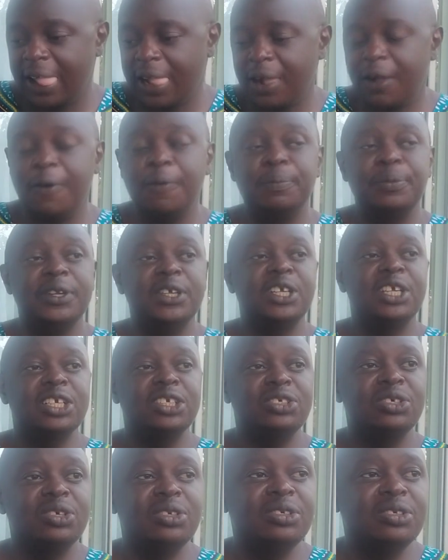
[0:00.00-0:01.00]

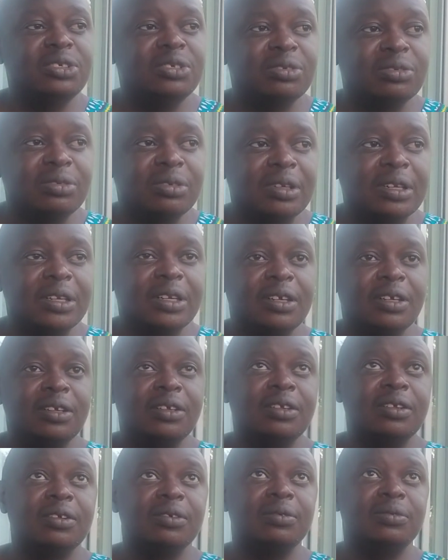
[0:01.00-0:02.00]
complication
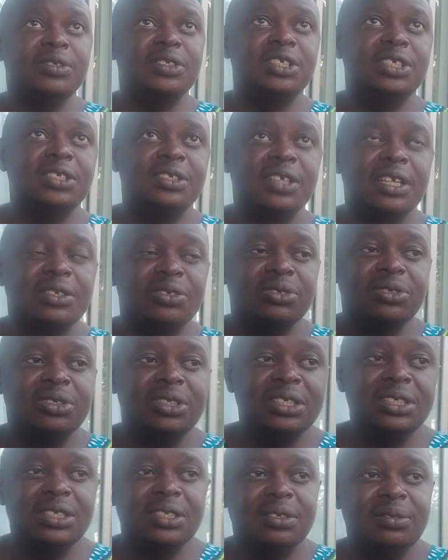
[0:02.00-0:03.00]
which is
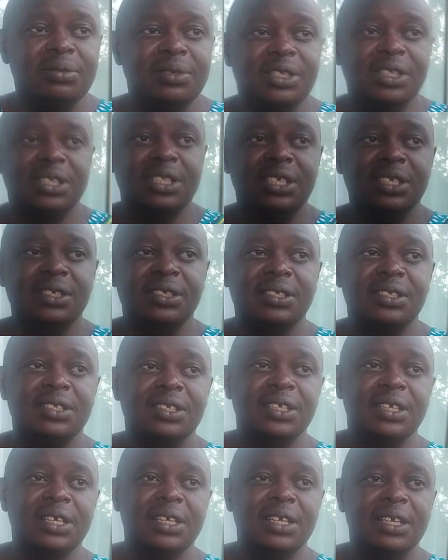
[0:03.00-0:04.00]
associated with this
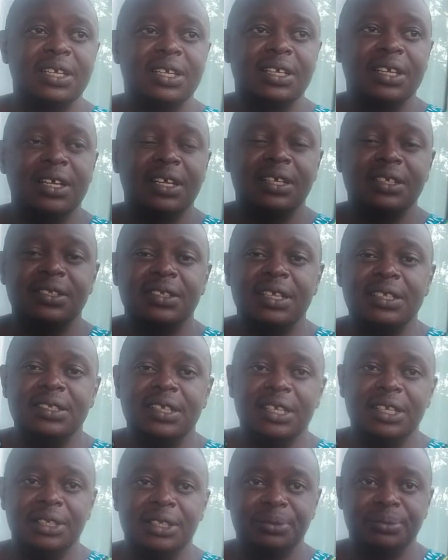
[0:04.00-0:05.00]

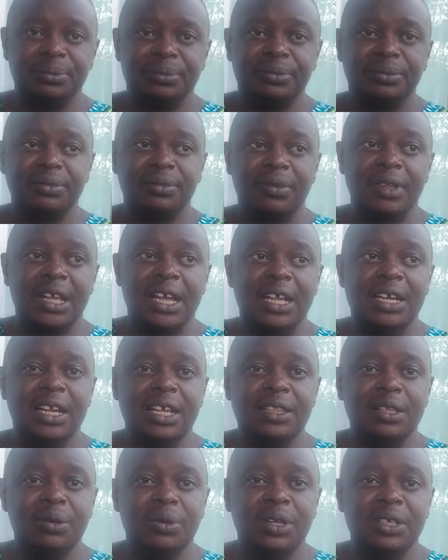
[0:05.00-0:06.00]
surgery.
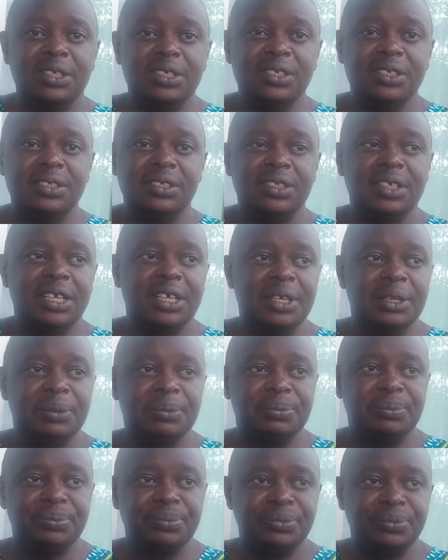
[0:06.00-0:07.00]
Another one is
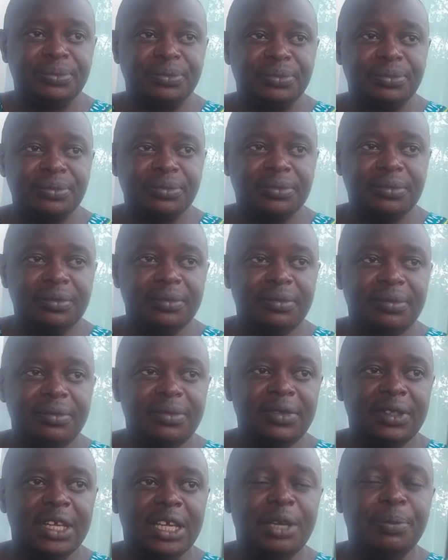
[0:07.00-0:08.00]

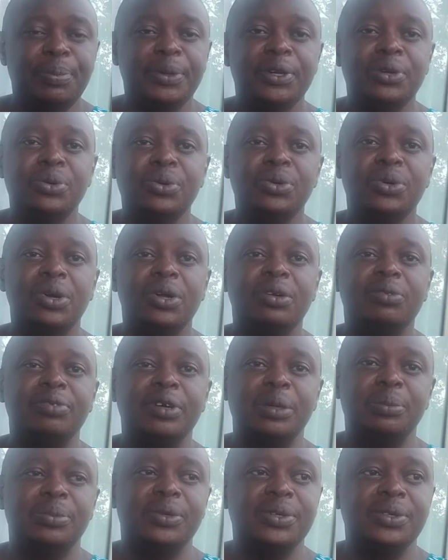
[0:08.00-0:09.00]
epidural
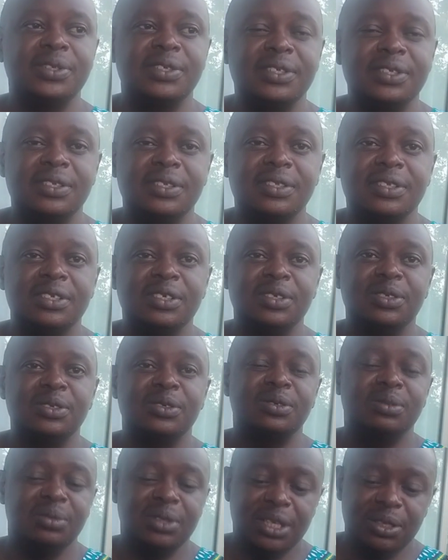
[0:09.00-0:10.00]
fibrosis,
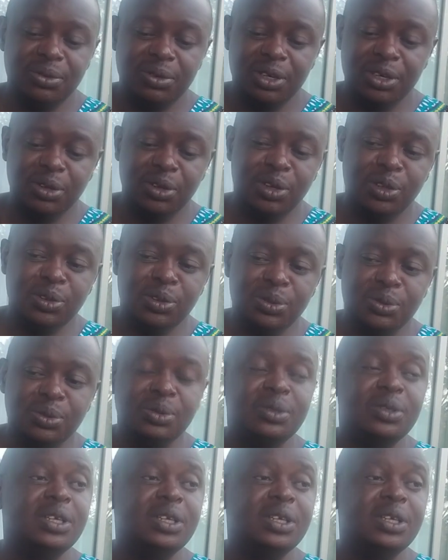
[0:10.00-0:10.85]
where you are going through,